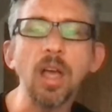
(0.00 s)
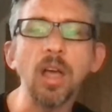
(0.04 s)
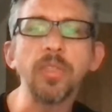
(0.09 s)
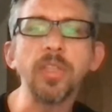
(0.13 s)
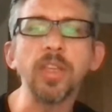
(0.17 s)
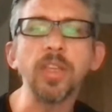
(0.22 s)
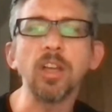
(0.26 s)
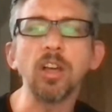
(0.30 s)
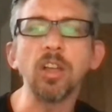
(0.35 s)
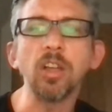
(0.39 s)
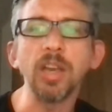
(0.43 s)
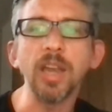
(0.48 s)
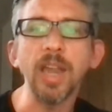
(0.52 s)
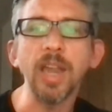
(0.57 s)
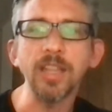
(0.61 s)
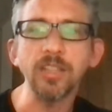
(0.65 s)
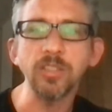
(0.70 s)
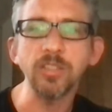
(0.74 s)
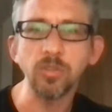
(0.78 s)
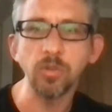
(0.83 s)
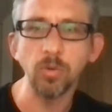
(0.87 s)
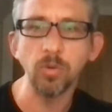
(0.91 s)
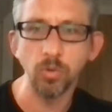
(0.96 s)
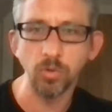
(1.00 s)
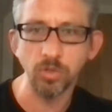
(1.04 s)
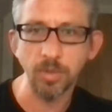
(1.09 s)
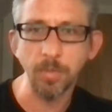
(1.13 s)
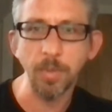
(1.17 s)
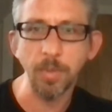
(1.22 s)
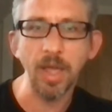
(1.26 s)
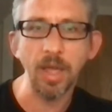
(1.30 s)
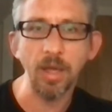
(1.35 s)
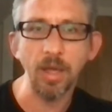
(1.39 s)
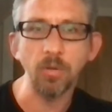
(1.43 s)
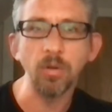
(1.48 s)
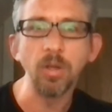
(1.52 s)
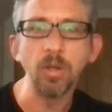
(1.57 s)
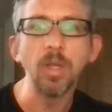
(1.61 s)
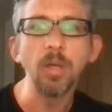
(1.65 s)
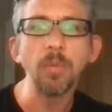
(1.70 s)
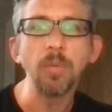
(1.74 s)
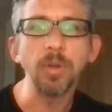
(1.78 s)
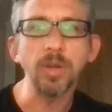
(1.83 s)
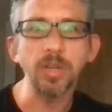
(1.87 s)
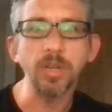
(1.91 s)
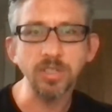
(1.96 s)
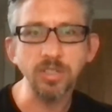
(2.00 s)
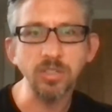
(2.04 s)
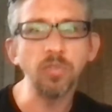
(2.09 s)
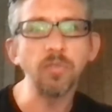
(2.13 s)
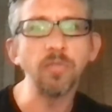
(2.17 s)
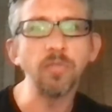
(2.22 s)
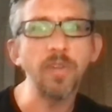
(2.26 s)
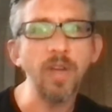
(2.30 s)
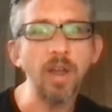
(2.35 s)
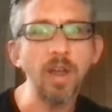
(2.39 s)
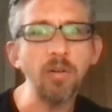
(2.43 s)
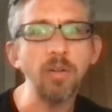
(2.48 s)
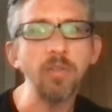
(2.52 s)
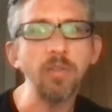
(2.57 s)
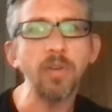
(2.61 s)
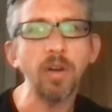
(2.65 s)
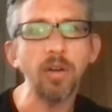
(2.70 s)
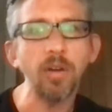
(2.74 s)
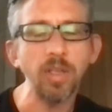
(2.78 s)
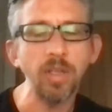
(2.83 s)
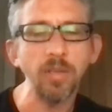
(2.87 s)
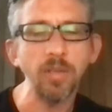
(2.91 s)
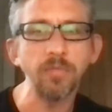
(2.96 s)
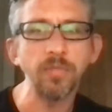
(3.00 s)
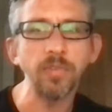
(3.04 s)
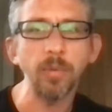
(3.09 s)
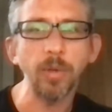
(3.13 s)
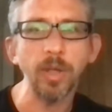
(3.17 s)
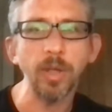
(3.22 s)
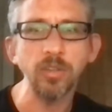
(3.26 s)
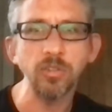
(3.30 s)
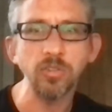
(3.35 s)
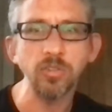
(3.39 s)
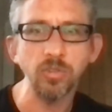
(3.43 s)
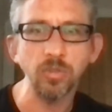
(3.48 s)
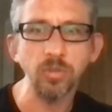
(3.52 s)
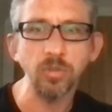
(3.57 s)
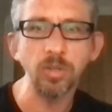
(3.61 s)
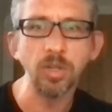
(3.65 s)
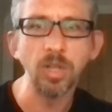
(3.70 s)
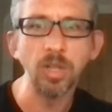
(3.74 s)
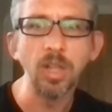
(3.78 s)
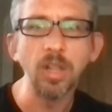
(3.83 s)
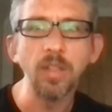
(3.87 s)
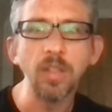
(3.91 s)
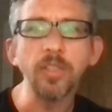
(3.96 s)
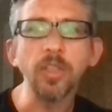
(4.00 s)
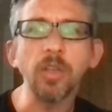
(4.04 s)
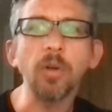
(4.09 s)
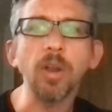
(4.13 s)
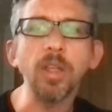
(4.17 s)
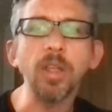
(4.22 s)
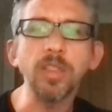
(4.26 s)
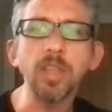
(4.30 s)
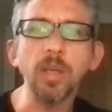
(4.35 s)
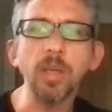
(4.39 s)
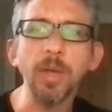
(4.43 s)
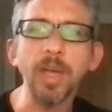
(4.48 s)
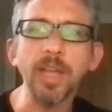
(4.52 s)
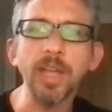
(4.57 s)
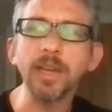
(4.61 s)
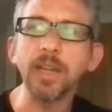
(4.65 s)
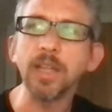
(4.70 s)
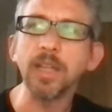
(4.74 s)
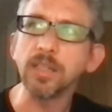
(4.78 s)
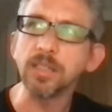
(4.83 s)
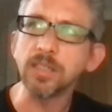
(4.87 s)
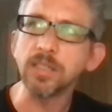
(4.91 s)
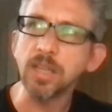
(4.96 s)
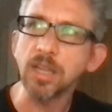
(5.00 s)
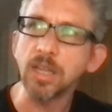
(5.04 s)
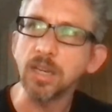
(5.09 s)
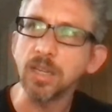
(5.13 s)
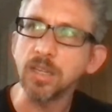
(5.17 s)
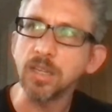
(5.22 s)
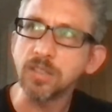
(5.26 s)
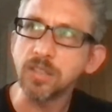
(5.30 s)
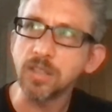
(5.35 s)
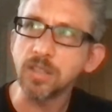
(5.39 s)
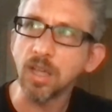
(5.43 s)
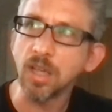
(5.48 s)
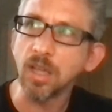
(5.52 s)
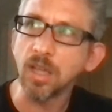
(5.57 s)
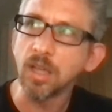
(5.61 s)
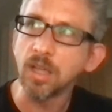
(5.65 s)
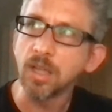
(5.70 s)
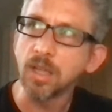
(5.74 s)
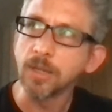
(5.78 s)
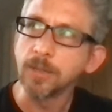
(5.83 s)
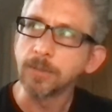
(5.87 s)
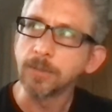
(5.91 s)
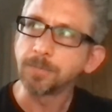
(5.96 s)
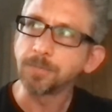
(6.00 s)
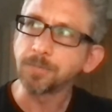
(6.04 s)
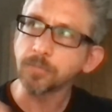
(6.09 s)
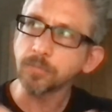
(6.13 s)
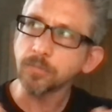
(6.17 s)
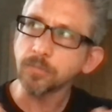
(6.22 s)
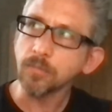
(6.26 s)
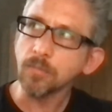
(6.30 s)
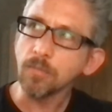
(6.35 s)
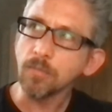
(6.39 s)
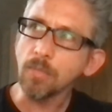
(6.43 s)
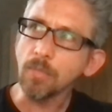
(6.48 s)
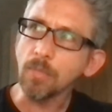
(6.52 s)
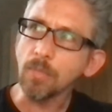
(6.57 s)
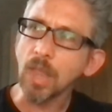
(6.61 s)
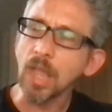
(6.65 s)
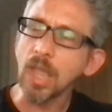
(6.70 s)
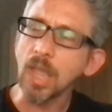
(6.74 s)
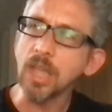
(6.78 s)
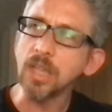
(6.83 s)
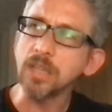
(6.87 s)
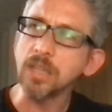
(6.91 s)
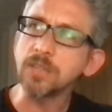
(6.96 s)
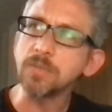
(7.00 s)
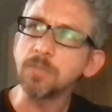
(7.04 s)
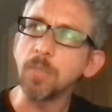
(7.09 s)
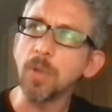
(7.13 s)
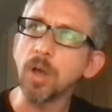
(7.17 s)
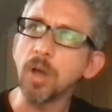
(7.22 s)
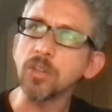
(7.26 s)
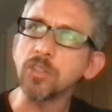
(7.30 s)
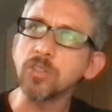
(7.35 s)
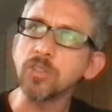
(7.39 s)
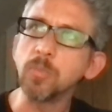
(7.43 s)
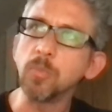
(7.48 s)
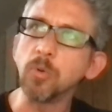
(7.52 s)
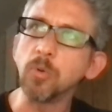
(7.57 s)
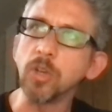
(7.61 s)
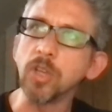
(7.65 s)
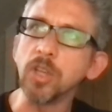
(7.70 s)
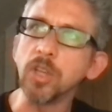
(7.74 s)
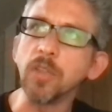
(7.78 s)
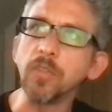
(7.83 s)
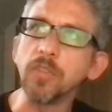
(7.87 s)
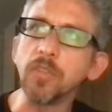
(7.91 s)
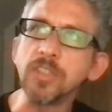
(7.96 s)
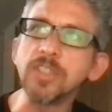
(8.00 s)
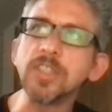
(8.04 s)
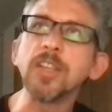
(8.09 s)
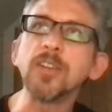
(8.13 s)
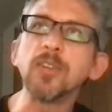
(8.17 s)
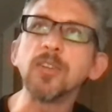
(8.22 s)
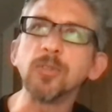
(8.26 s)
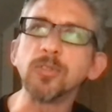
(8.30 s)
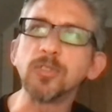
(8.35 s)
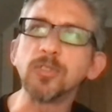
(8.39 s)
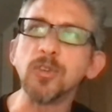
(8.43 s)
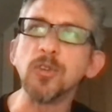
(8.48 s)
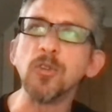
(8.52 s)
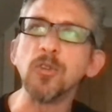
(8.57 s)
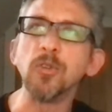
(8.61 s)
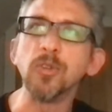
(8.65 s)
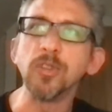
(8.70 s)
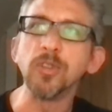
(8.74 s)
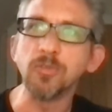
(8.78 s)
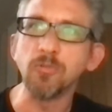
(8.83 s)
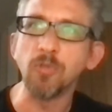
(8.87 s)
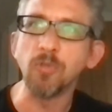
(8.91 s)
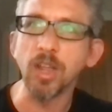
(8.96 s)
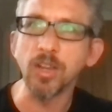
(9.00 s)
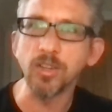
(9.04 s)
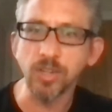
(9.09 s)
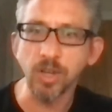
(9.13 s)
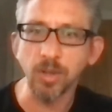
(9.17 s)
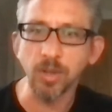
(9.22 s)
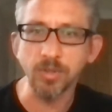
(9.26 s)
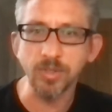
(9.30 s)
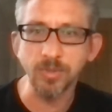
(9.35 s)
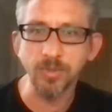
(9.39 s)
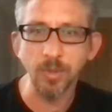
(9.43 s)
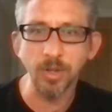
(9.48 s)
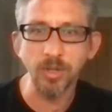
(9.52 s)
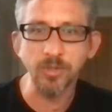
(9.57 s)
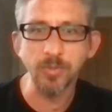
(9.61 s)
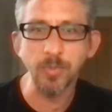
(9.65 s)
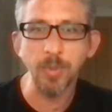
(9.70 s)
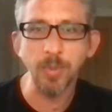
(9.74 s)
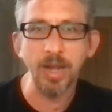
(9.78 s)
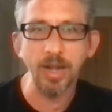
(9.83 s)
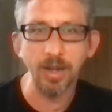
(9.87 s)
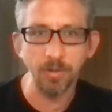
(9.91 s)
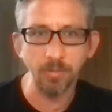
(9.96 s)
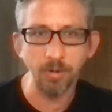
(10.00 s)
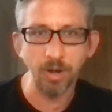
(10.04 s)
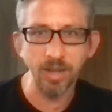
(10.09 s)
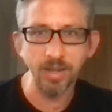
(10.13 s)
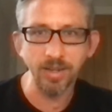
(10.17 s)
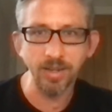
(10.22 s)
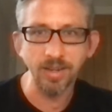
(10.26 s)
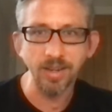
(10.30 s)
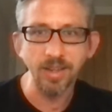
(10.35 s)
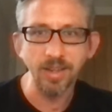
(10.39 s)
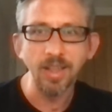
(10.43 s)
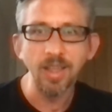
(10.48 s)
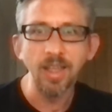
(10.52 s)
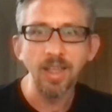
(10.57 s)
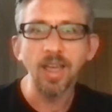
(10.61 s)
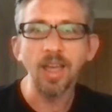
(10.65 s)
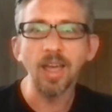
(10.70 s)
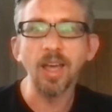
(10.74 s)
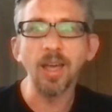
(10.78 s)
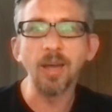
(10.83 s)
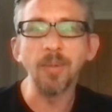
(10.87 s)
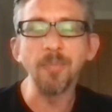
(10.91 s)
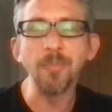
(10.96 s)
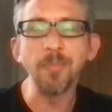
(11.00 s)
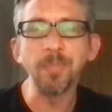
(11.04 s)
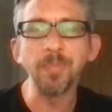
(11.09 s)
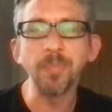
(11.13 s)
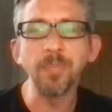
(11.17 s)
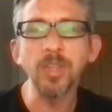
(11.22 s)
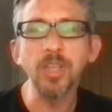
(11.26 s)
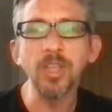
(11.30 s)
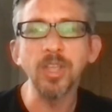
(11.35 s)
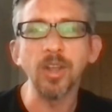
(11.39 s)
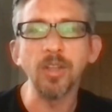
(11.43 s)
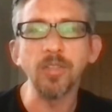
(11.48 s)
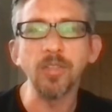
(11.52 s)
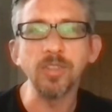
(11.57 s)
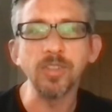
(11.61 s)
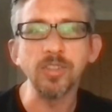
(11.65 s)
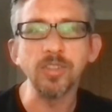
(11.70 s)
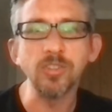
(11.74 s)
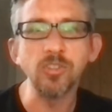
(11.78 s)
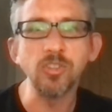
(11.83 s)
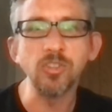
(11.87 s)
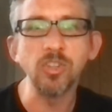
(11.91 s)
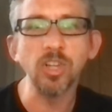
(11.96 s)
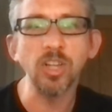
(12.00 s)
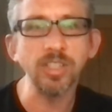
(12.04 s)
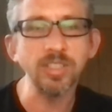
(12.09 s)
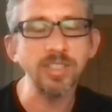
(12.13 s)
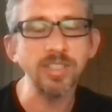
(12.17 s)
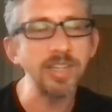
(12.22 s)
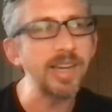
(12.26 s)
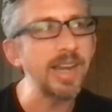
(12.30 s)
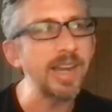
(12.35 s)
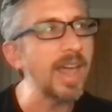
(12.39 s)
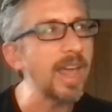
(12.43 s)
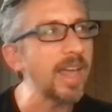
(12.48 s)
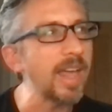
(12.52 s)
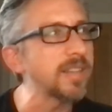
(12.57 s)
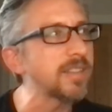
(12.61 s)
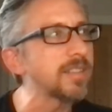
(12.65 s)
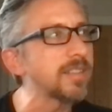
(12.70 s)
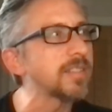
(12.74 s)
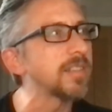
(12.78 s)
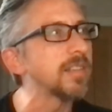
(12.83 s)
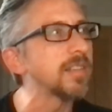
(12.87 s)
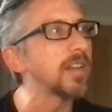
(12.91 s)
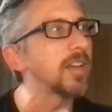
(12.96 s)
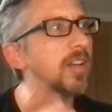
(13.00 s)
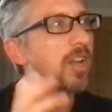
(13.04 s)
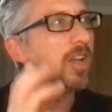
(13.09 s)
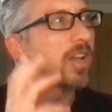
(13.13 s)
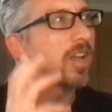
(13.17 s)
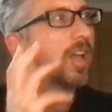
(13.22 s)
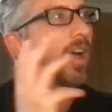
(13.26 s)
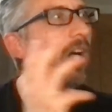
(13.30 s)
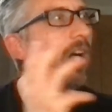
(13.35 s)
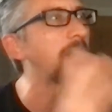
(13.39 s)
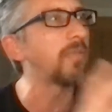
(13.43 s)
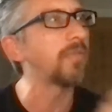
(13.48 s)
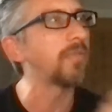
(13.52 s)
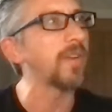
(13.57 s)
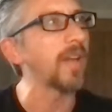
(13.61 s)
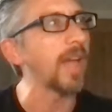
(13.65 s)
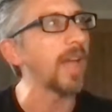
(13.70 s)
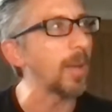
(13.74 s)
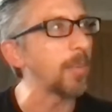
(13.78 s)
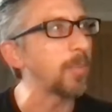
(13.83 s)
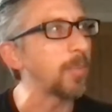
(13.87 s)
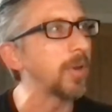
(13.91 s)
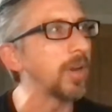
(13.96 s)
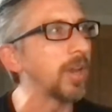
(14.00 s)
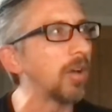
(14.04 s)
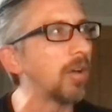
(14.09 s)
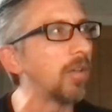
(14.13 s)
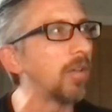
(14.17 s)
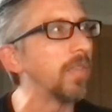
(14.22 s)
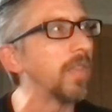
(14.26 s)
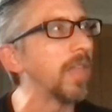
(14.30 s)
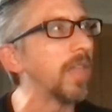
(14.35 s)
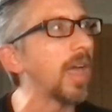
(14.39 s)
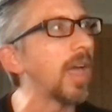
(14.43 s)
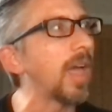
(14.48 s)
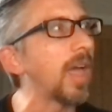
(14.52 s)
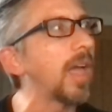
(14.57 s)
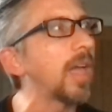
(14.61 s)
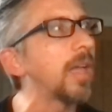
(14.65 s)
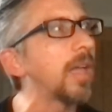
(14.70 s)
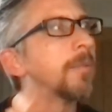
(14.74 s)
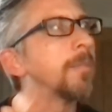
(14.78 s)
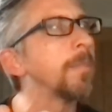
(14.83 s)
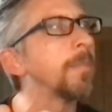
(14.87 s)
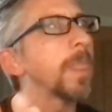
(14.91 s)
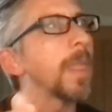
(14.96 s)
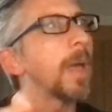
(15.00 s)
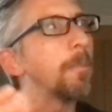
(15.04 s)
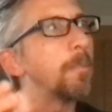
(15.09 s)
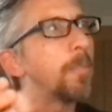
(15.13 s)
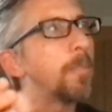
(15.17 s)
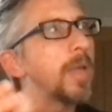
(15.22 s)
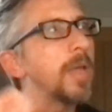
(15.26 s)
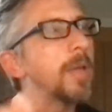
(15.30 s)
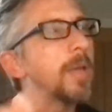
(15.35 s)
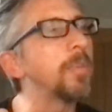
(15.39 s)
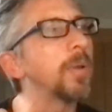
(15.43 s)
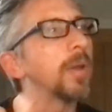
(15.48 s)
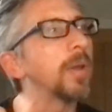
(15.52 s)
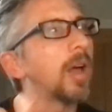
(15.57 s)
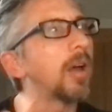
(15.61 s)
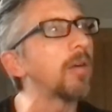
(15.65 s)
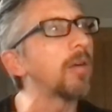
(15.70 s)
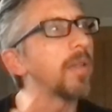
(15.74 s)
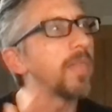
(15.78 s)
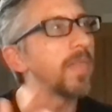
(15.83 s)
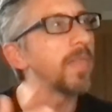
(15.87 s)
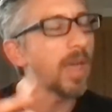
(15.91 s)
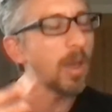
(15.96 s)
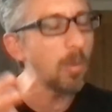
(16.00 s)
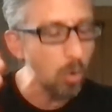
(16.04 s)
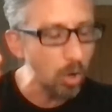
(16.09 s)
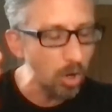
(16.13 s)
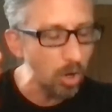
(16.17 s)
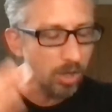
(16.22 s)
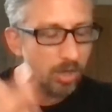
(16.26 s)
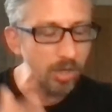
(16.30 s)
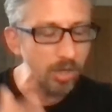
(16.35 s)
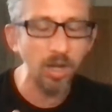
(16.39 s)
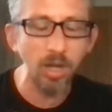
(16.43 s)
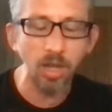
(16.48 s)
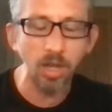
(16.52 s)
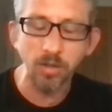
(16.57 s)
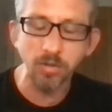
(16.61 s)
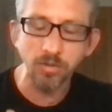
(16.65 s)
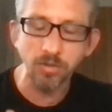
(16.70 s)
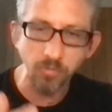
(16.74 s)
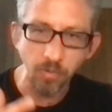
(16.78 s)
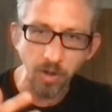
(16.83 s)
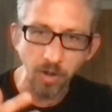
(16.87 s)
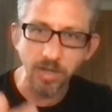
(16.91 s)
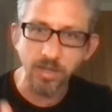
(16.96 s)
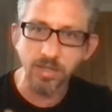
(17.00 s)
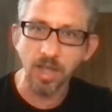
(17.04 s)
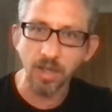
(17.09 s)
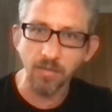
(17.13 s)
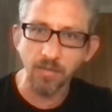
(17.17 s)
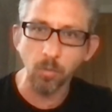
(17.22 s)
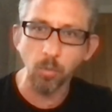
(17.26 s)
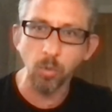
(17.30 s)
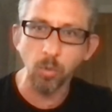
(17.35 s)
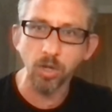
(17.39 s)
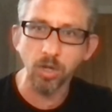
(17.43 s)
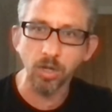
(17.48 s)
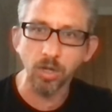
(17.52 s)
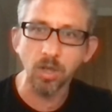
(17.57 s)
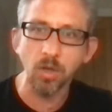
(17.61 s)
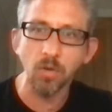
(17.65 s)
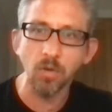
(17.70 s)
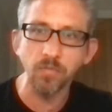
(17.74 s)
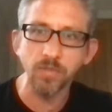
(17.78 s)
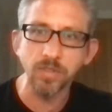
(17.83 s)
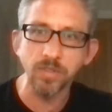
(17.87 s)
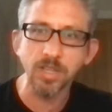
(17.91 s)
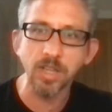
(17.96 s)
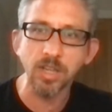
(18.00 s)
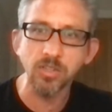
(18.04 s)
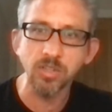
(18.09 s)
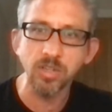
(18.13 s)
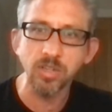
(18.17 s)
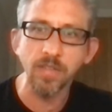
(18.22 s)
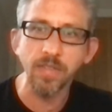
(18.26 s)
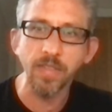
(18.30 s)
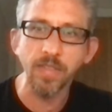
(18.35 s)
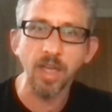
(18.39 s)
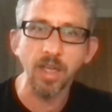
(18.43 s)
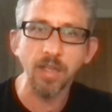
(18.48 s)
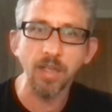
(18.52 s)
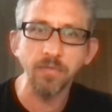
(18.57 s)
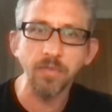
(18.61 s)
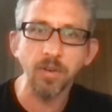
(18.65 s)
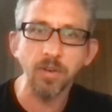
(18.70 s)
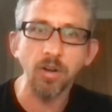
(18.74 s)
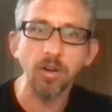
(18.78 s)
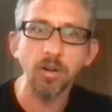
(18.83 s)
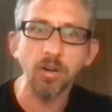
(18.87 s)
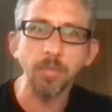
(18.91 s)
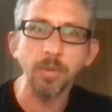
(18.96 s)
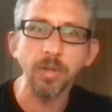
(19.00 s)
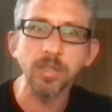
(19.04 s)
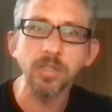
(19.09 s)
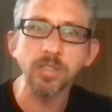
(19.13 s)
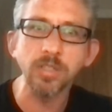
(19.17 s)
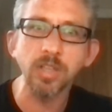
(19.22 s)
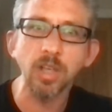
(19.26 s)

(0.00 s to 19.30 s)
I think, are less talked about, but are still very, very influential. The great thing about LinkedIn is that it's much more, the signal to noise ratio is much better, right? There's just less guff happening on there, and people are in their work clothes ready to have a work conversation in that environment.